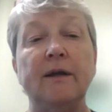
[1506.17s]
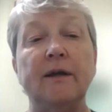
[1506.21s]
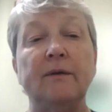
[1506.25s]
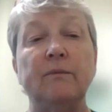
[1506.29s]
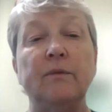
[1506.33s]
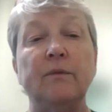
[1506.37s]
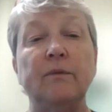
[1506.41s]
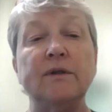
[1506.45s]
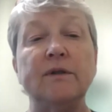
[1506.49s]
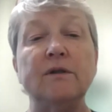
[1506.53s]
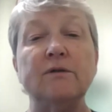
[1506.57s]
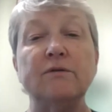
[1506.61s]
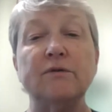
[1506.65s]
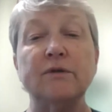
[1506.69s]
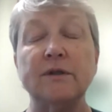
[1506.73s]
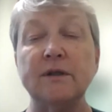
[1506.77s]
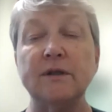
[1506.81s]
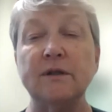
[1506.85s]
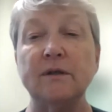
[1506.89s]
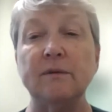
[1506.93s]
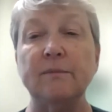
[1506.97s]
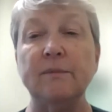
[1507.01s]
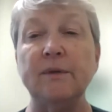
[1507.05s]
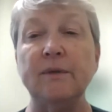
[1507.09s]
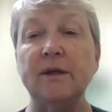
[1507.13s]
And what's
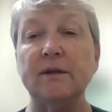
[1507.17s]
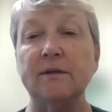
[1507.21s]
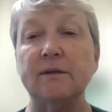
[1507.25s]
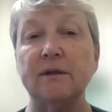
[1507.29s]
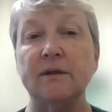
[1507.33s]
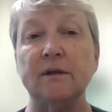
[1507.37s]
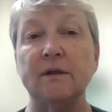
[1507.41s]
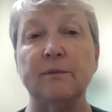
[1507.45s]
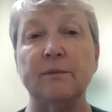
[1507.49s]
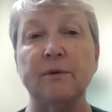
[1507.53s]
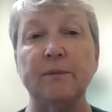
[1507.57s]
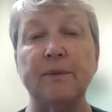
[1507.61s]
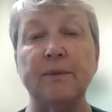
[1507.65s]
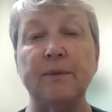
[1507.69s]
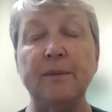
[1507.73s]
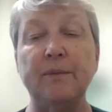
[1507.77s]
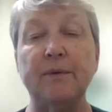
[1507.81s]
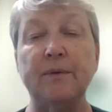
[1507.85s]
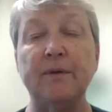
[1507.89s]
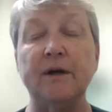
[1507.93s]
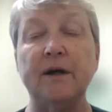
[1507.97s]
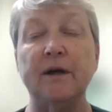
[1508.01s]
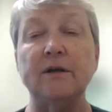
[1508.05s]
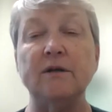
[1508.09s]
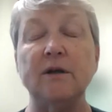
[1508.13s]
interesting to me is the number of
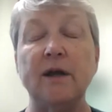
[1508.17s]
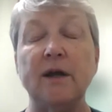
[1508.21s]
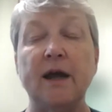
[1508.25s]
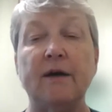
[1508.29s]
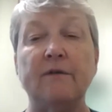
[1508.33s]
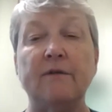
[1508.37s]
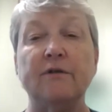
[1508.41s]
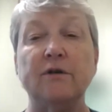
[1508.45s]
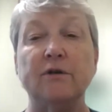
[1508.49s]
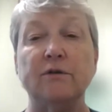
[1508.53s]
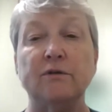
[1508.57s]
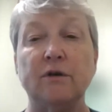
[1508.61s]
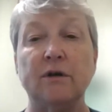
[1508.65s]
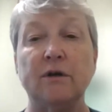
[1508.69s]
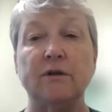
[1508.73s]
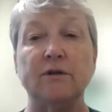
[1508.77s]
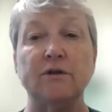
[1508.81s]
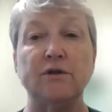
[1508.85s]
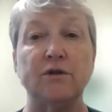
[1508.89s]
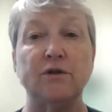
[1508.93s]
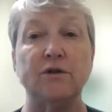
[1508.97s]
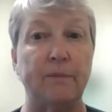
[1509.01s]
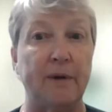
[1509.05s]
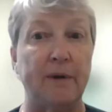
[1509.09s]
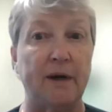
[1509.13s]
people that have their dogs
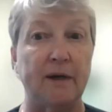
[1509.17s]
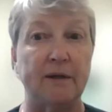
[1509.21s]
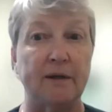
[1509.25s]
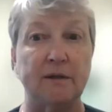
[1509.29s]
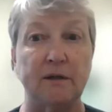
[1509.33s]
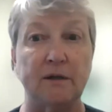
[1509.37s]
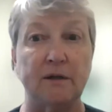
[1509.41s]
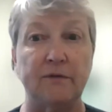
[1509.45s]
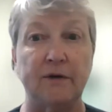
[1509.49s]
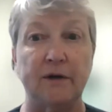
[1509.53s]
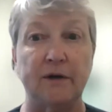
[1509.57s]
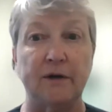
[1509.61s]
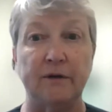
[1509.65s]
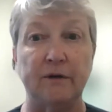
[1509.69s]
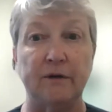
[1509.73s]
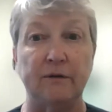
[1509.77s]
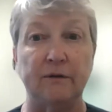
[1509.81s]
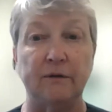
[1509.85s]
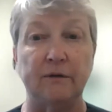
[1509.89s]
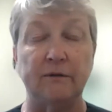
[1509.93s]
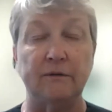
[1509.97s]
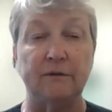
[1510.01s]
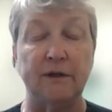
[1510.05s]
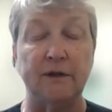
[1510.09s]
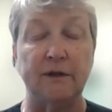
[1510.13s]
show positive on
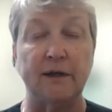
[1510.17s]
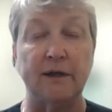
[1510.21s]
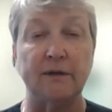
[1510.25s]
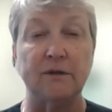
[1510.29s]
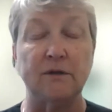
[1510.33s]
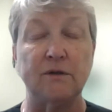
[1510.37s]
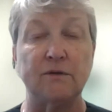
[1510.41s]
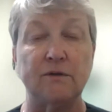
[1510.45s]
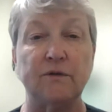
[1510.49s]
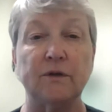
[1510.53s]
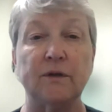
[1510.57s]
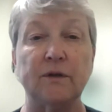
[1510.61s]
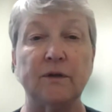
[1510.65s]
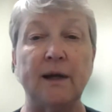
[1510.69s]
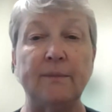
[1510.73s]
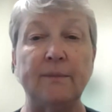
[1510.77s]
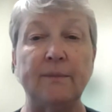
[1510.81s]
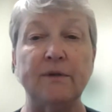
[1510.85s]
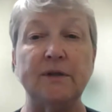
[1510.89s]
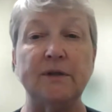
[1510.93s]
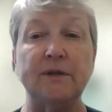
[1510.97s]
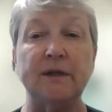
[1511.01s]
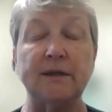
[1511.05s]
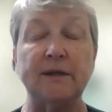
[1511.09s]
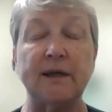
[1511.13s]
their tests for Lyme
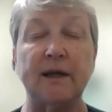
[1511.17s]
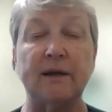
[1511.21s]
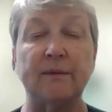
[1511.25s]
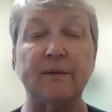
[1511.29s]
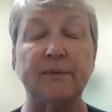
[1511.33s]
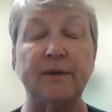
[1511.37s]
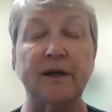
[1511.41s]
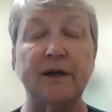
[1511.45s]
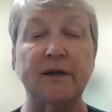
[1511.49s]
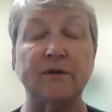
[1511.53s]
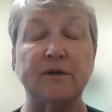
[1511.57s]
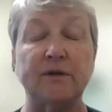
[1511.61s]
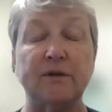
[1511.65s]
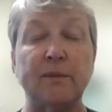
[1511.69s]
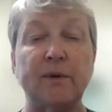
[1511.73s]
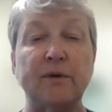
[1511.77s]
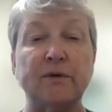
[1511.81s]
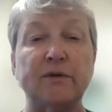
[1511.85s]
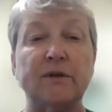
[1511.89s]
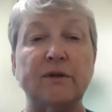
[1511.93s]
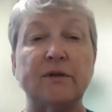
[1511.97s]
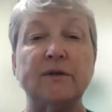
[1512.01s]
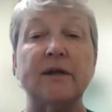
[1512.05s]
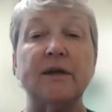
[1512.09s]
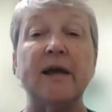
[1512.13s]
disease,
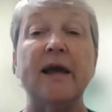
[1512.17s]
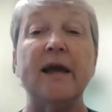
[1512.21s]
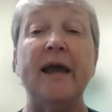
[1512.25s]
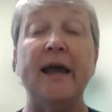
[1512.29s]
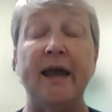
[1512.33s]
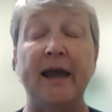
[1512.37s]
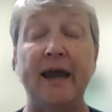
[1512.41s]
anaplasmosis,